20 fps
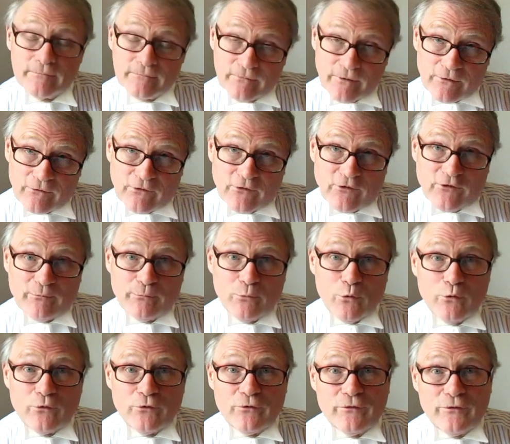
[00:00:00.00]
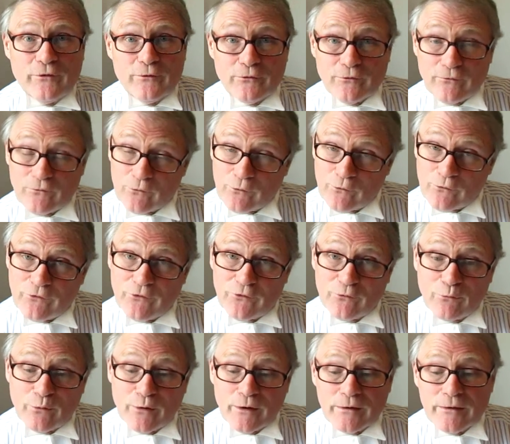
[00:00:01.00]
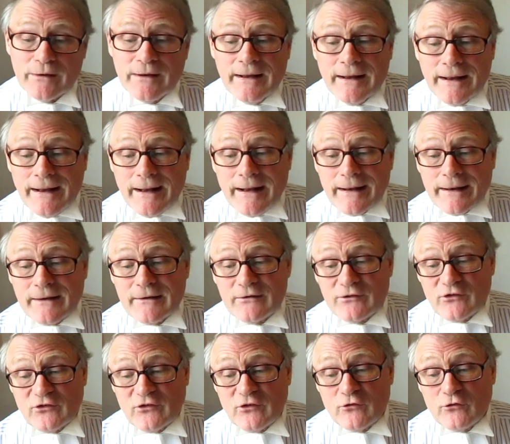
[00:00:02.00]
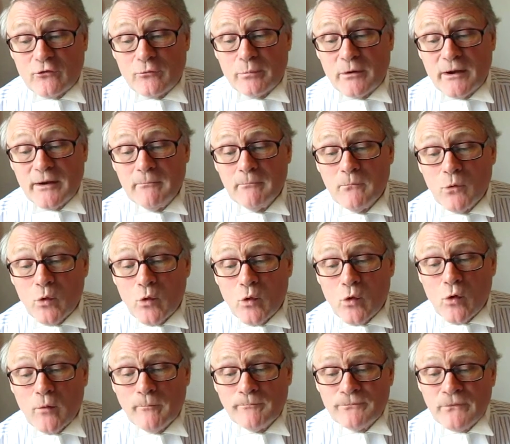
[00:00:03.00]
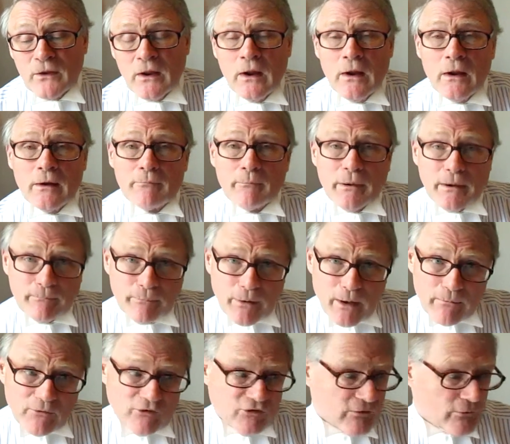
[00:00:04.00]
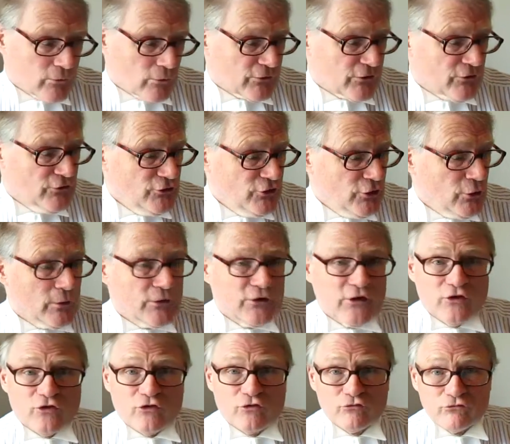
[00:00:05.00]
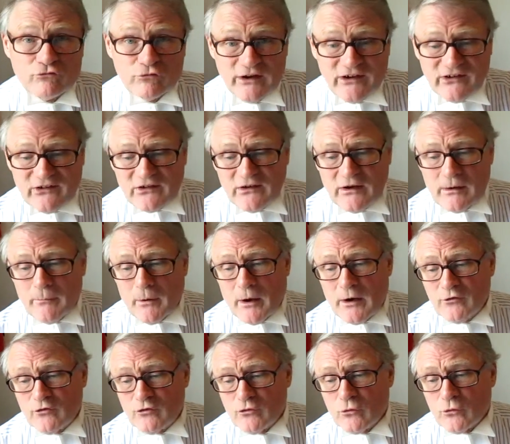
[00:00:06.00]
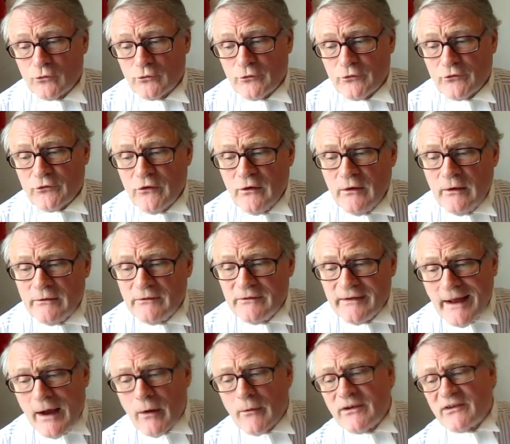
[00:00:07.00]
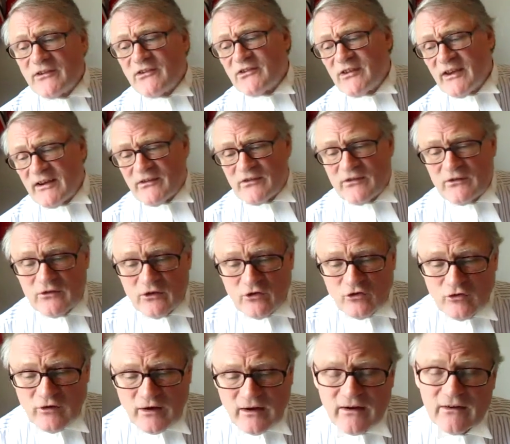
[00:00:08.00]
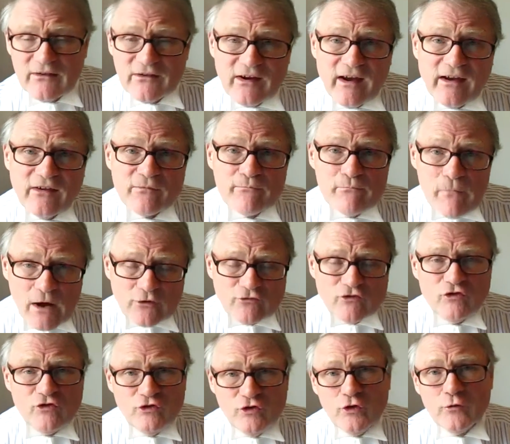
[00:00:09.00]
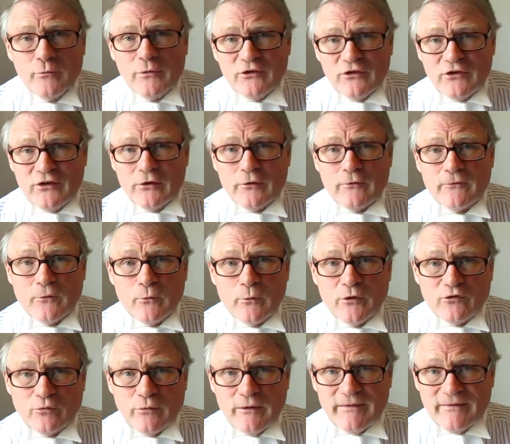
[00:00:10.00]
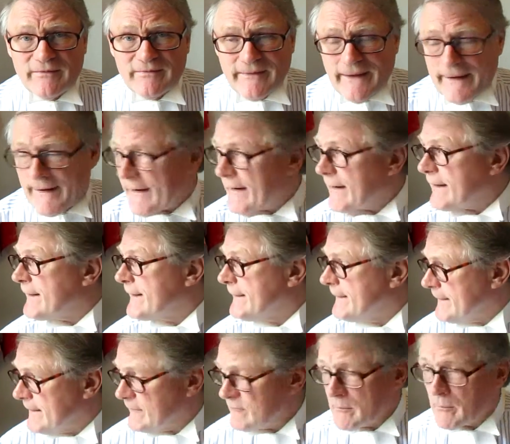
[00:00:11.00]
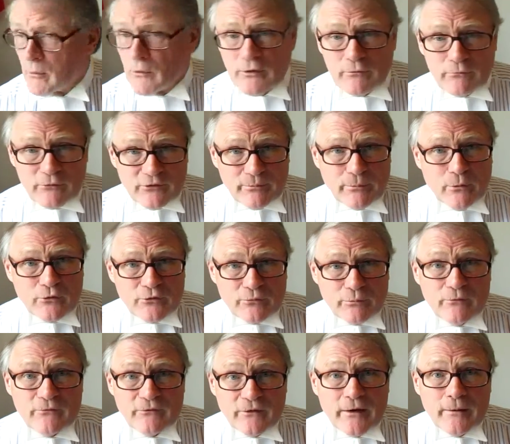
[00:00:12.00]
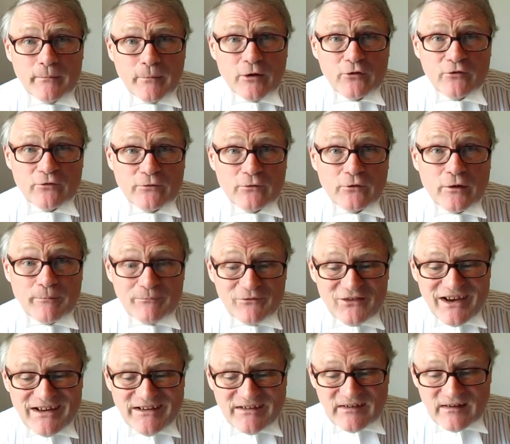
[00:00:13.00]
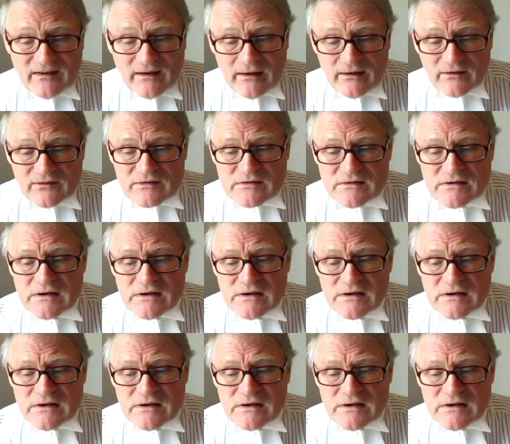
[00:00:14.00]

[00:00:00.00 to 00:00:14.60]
that's the sports fields of course as well, and considerably more. Being published, of course, a new edition recently by Jordans, now in a 6th edition, it contains much new material for which we thank everybody responsible very much for updating it.